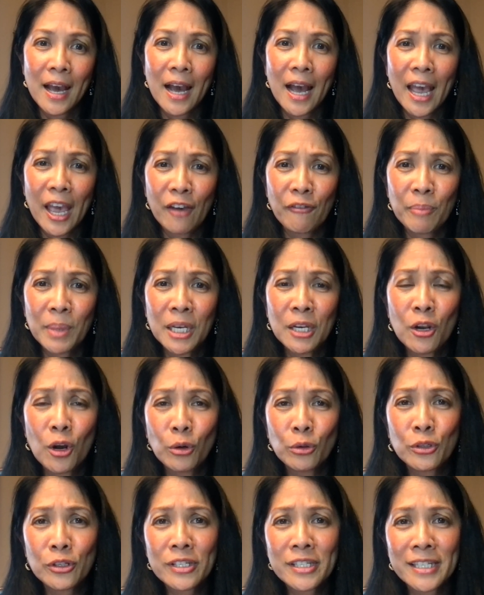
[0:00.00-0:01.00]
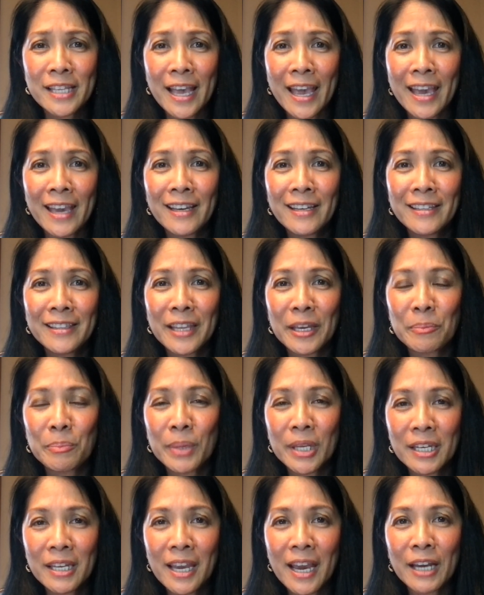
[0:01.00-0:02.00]
I have been known to say that
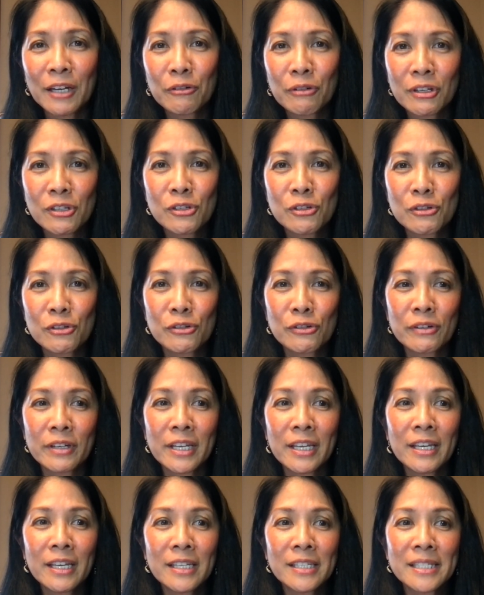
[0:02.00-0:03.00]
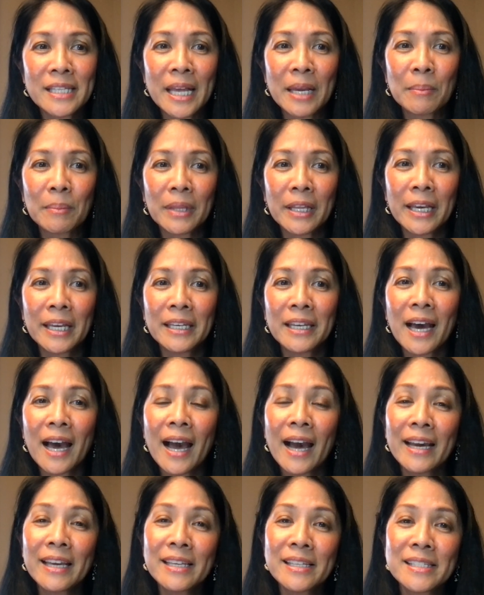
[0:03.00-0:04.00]
pediatric surgery is like playing the
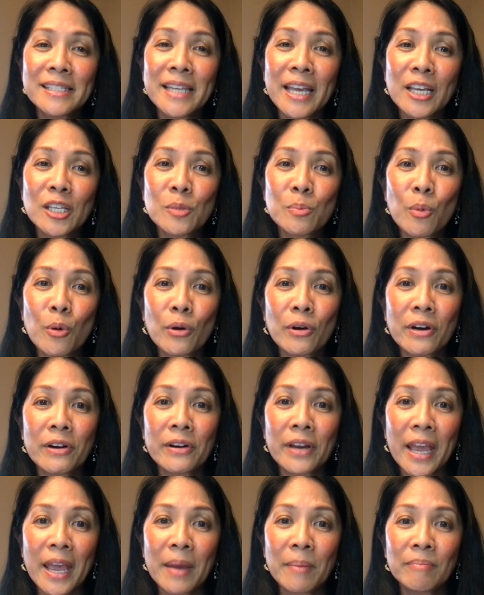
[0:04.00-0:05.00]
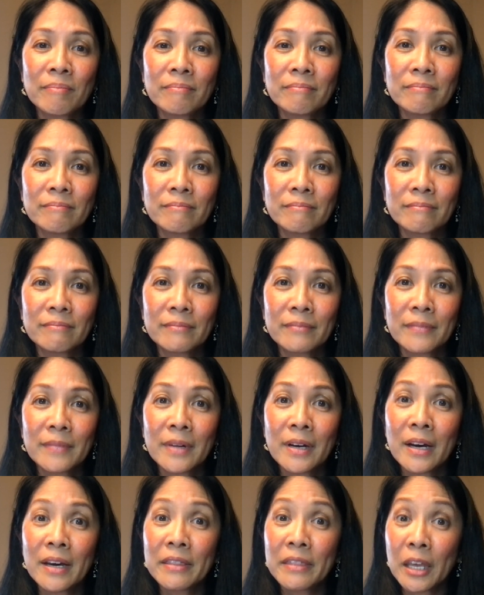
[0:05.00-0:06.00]
highest stakes poker game,
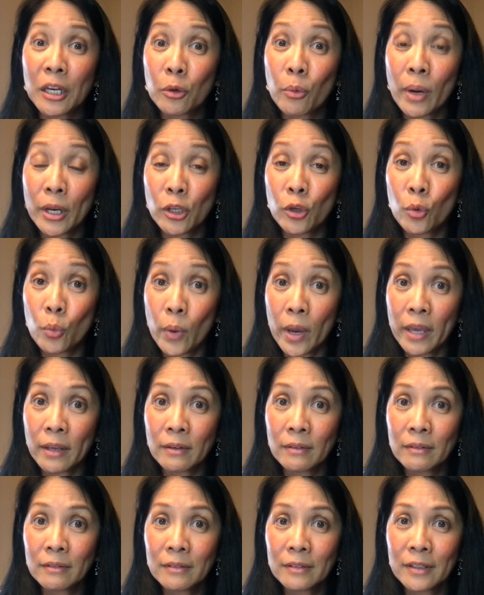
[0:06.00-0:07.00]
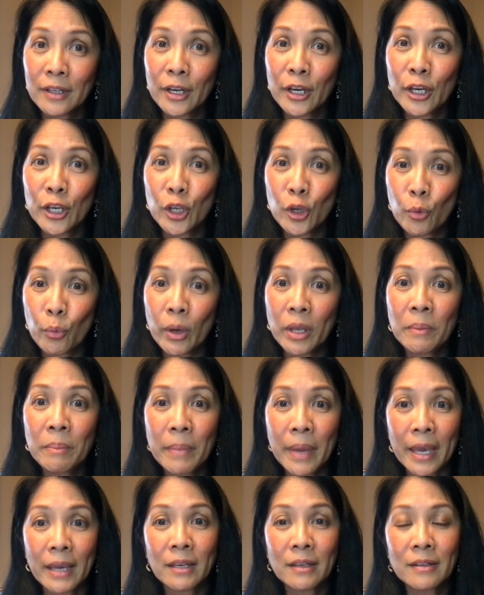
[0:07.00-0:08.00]
that when you win
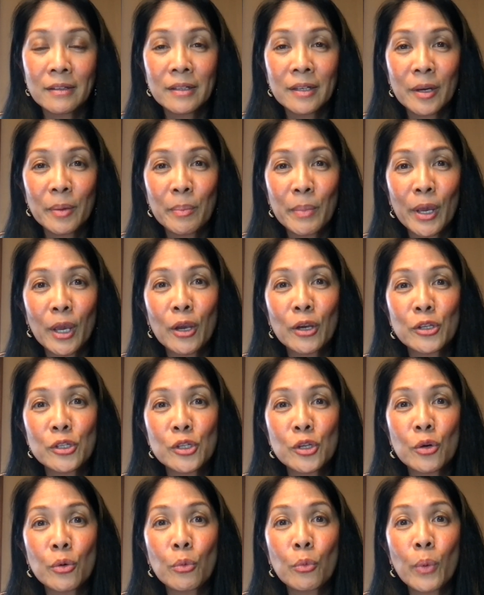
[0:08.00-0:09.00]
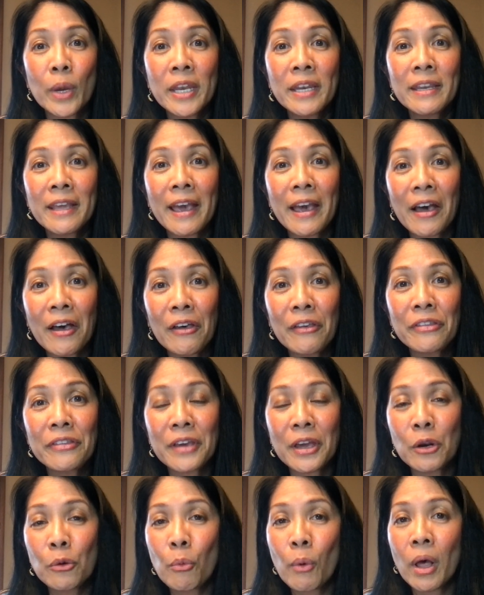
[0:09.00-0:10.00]
big because you win the health
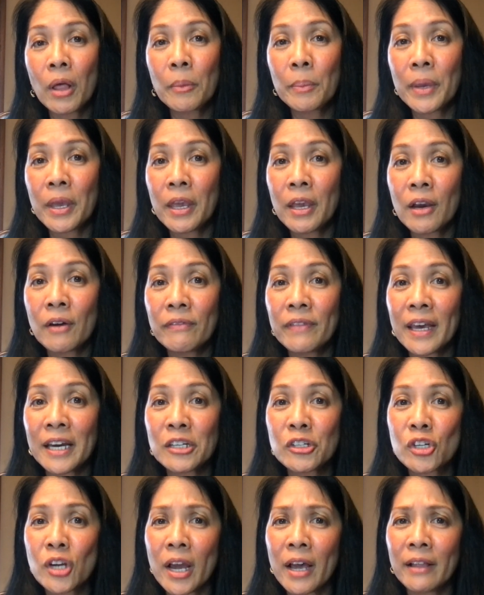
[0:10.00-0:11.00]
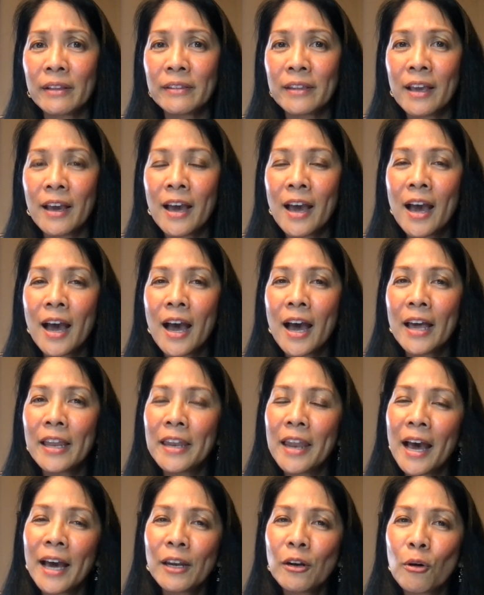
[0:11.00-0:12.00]
and well-being of that child,
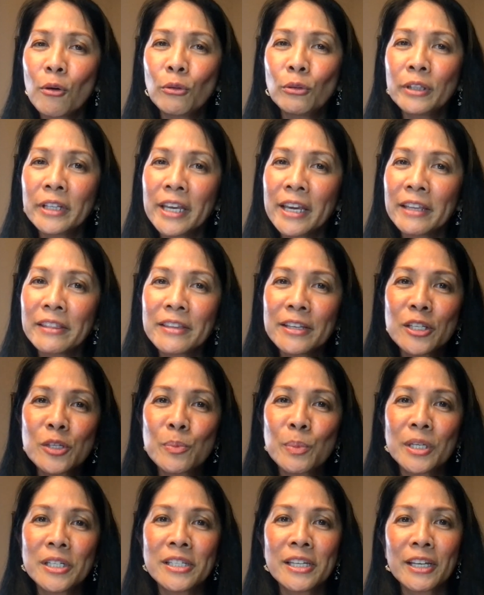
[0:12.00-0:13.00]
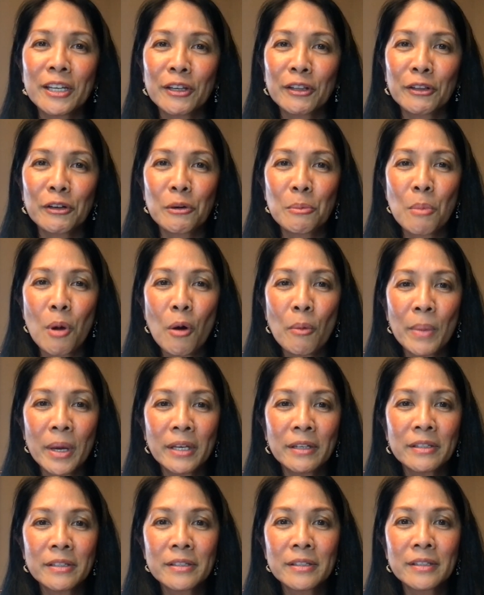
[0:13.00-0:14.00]
not only at this particular
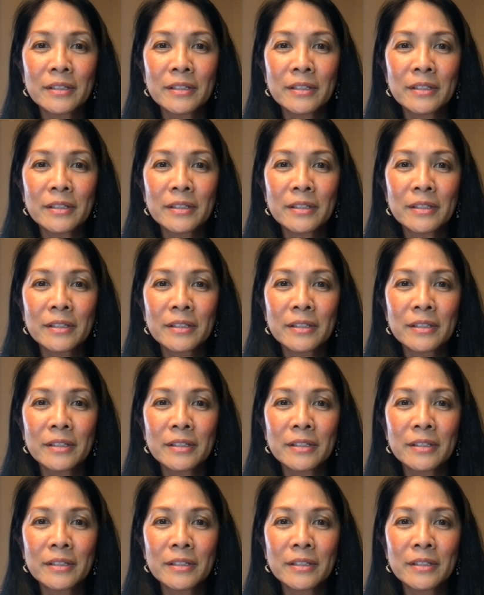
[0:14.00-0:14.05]
moment,